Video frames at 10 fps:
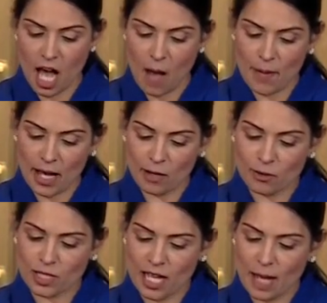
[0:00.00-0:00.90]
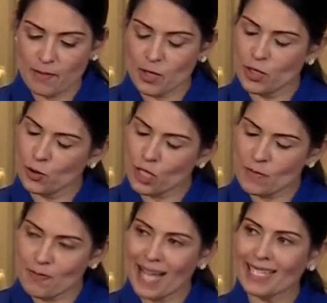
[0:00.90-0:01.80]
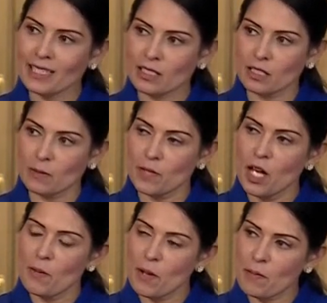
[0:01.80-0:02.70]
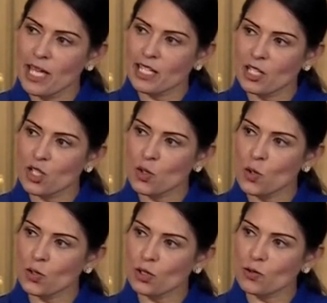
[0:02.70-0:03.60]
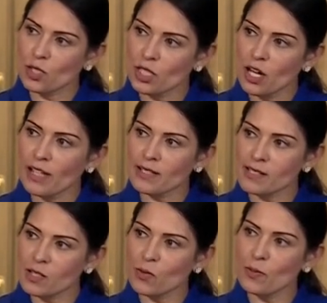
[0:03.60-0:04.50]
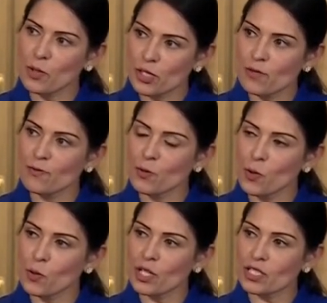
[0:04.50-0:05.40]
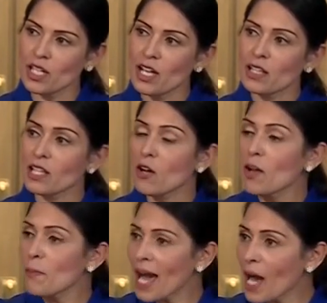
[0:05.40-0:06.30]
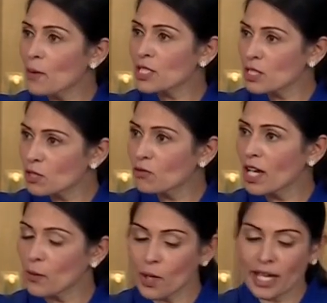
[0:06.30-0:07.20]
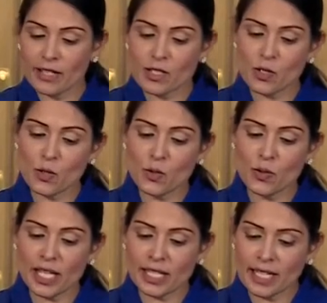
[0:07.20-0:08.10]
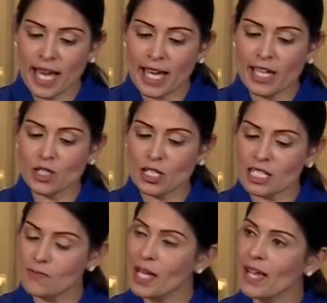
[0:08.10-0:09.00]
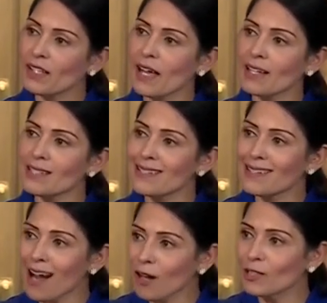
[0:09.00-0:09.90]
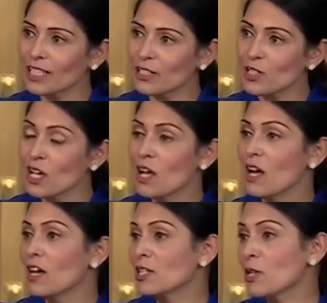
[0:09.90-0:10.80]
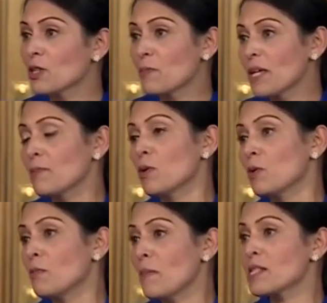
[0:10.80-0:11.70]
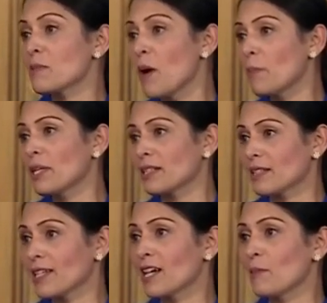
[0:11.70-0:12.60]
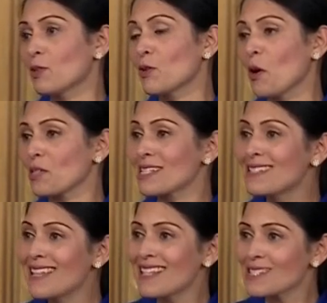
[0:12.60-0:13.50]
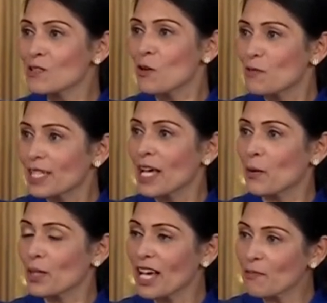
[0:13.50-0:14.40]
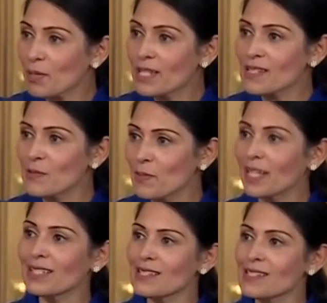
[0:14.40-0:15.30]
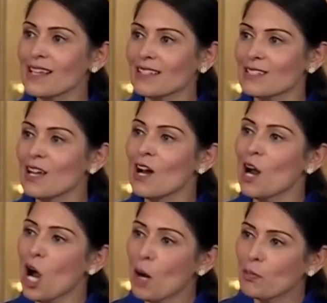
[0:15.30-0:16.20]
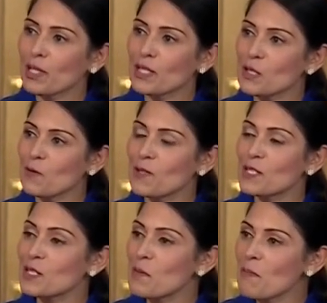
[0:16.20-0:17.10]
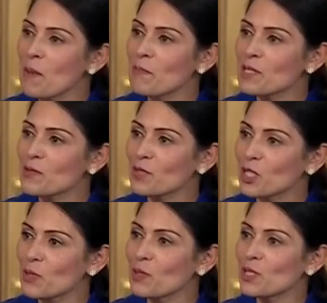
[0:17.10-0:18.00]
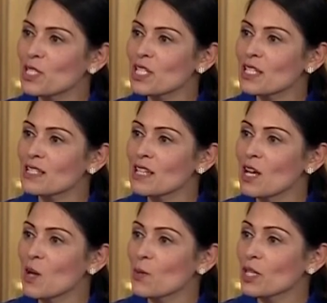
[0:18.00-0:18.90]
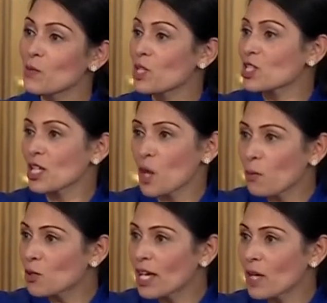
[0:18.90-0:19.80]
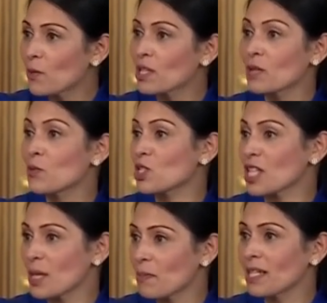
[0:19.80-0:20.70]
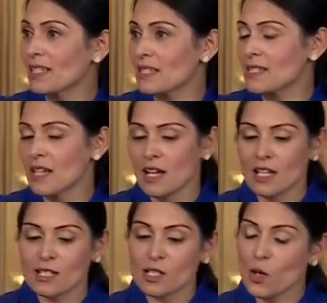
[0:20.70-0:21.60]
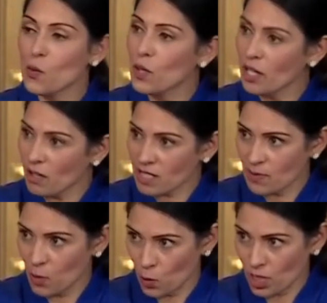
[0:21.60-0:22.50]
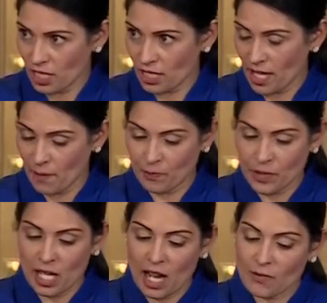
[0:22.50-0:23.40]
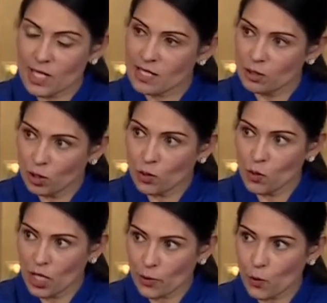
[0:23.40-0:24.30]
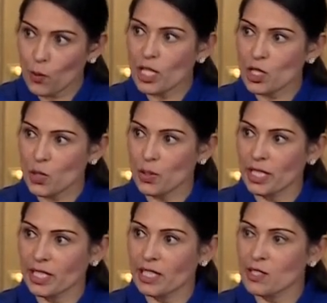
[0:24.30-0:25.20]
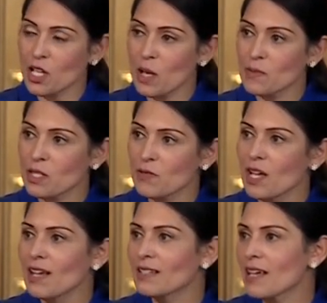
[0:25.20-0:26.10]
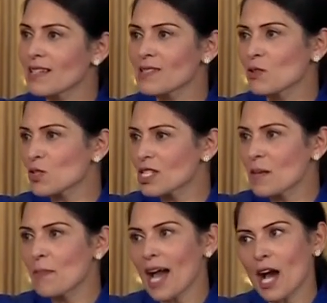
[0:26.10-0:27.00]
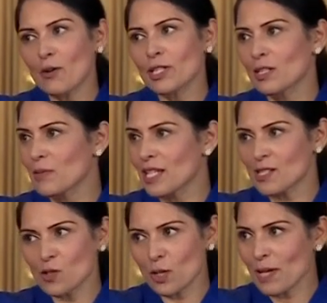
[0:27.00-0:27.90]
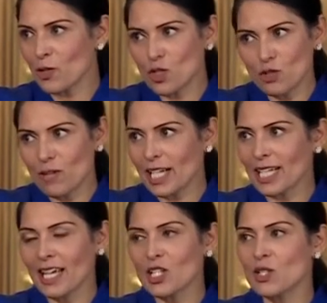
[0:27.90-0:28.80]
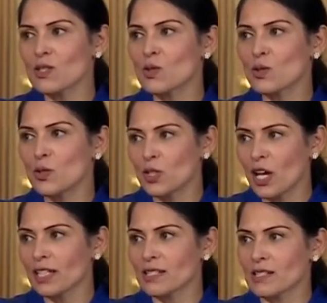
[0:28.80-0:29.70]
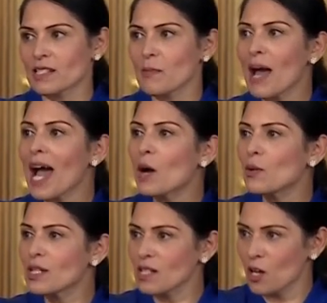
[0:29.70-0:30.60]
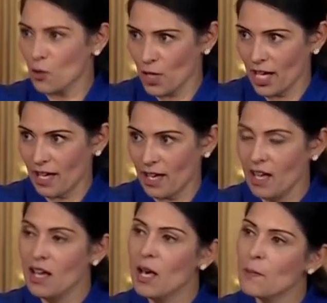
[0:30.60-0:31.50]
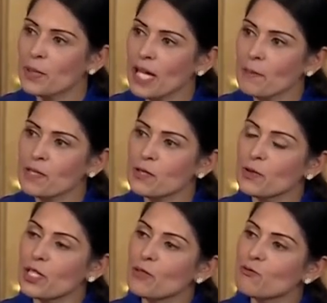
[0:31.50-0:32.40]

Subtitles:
about absolutely not just backing them, but making sure that through the guidance that we're putting forward, they are empowered in the right way to engage, explain and encourage, you know, the people, members of the public that they come across. And let's not forget, we have policing by consent. Our police officers are members of the communities within which they operate, within which they police. So we are supporting them. And there's a lot of work that we're doing in terms of, yes, not just empowering them, and it's not about new regulations or new guidance. The powers are there. But absolutely